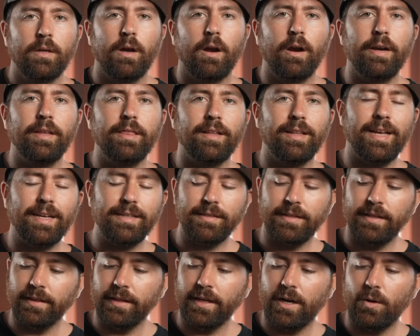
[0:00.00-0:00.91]
All right, the last
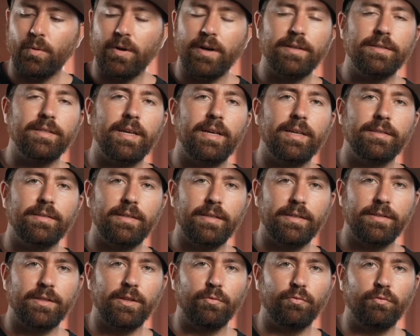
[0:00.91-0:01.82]
thing that I want to test
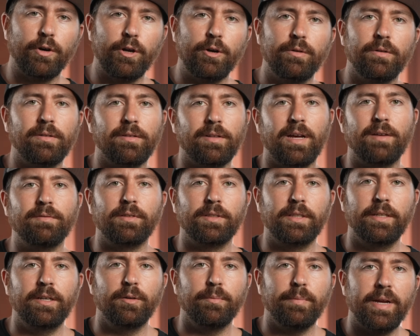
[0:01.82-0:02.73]
is the Rode
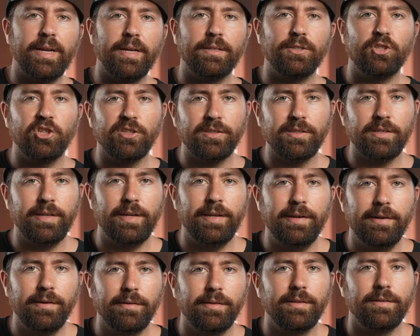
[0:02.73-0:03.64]
lavalier mic, just to
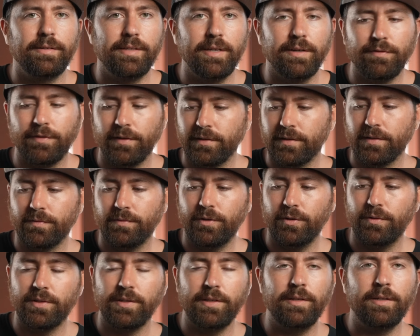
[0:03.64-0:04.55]
hear the difference of
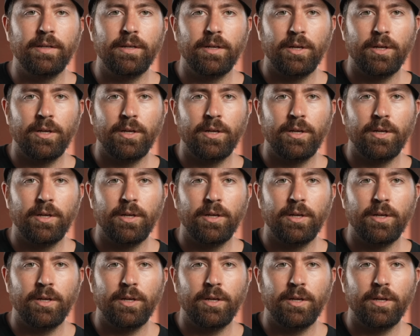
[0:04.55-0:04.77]
using